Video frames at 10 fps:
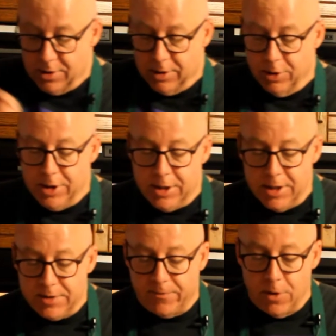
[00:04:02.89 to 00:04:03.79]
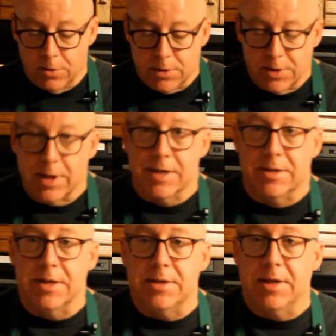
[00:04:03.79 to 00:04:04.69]
Look at this, folks. Is
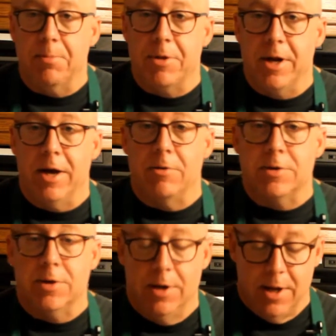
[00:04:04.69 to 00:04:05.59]
this something else?